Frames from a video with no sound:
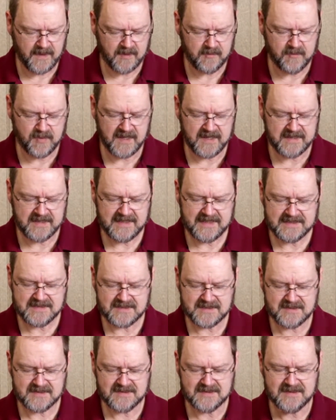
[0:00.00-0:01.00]
But
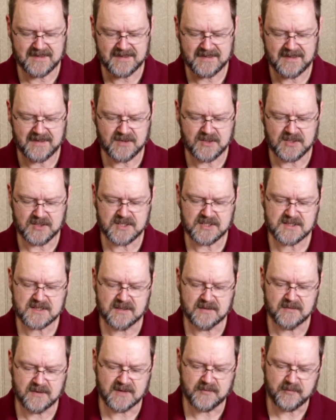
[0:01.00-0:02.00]
it's just
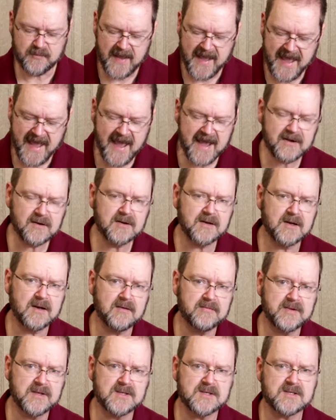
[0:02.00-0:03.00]
the pattern
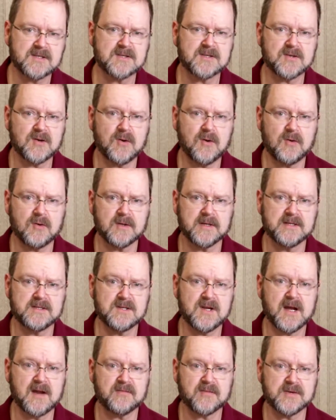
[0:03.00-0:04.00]
of this sole is
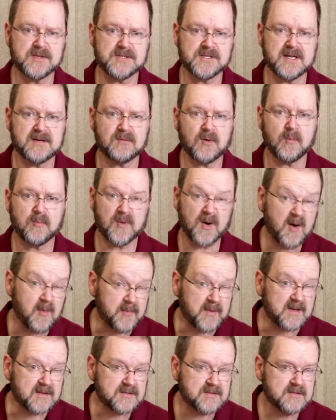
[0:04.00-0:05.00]
not for general
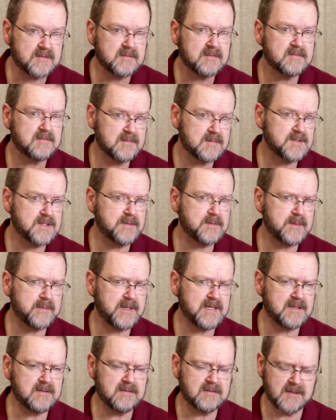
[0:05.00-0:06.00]
purpose. See what I
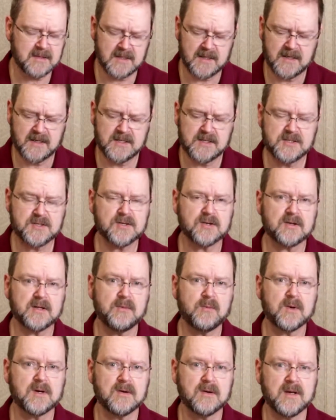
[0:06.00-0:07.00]
mean? You certainly
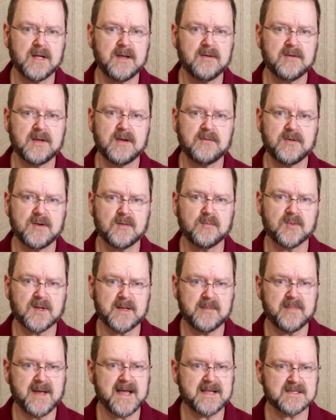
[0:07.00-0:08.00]
wouldn't, if you play
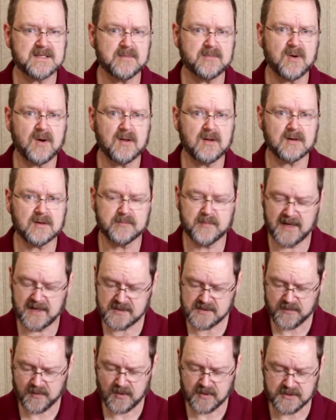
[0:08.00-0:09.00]
basketball or
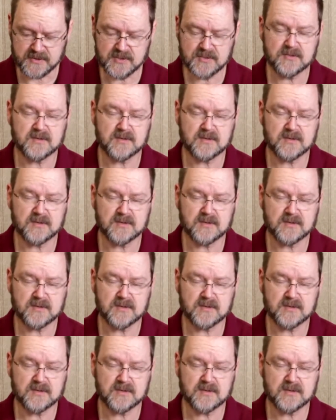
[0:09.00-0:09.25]
baseball, you